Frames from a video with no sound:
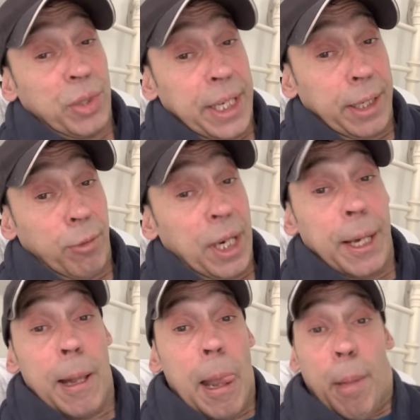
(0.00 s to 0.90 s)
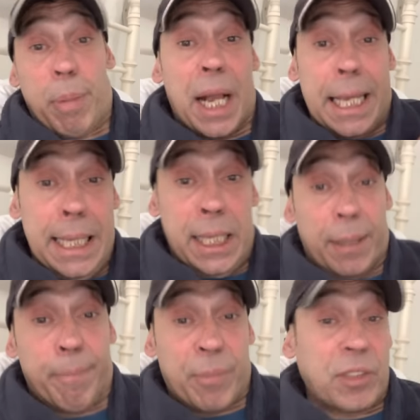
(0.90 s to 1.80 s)
there, right? But he
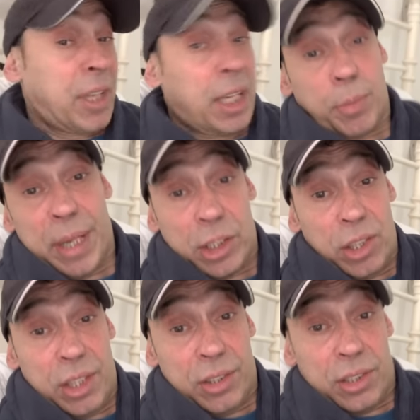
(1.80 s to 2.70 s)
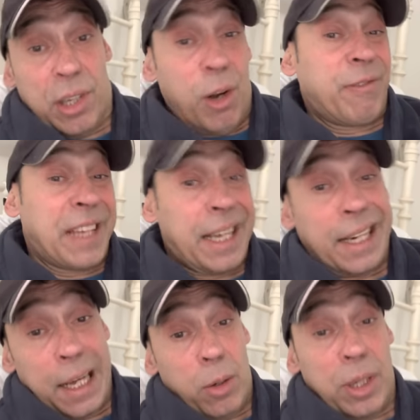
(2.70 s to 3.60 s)
stands a better chance of getting
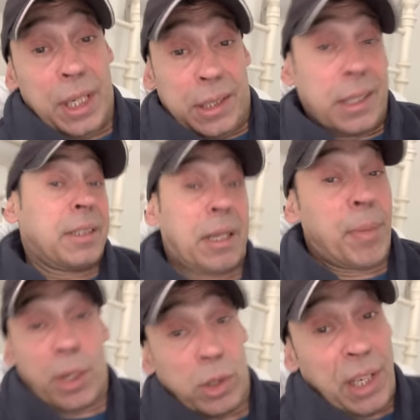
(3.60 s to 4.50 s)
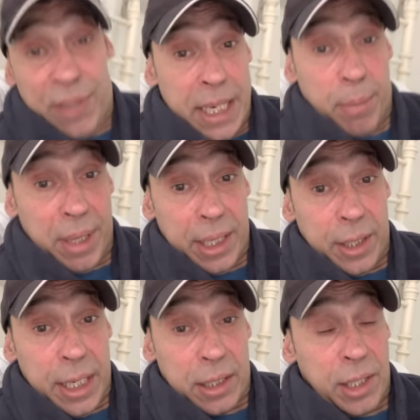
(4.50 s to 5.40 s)
out than some of those other hitmen and
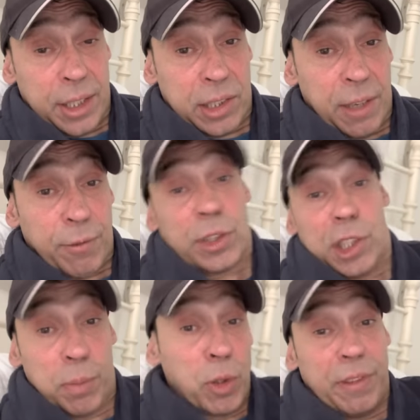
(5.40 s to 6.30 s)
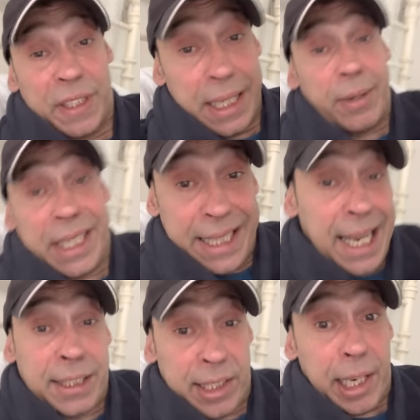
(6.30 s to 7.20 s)
that kind of stuff, because he's moving down in
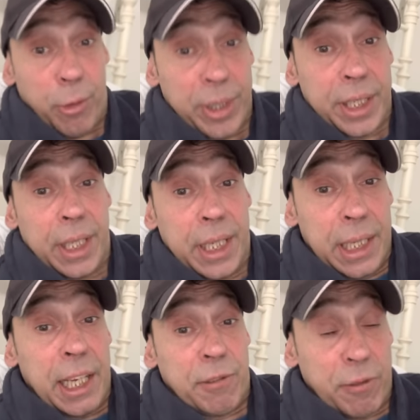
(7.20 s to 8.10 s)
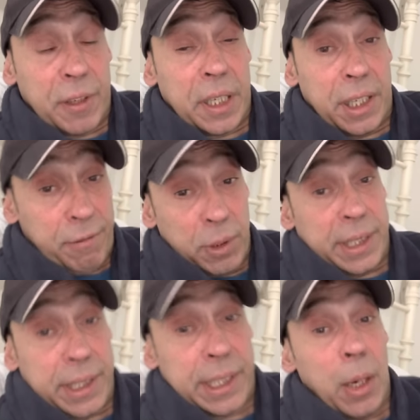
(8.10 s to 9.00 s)
category, if you
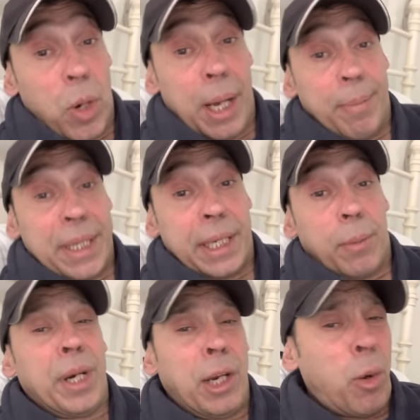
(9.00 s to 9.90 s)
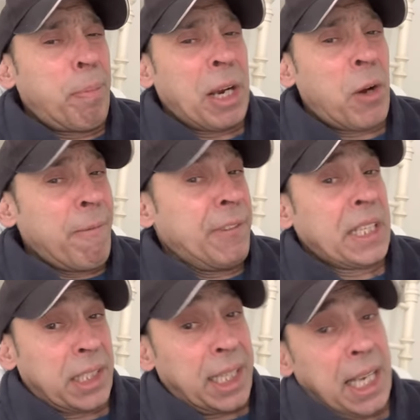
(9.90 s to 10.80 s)
get what I mean. And when I look back on
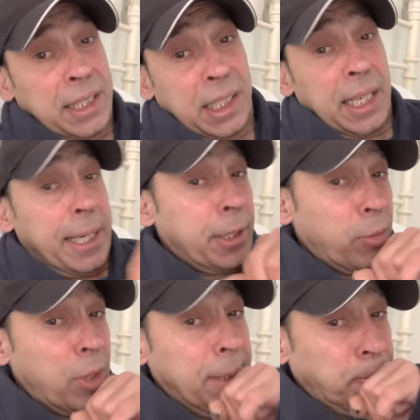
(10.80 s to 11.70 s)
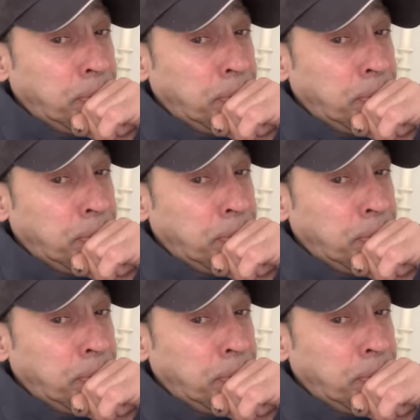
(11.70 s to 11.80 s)
Victor Castigador, right?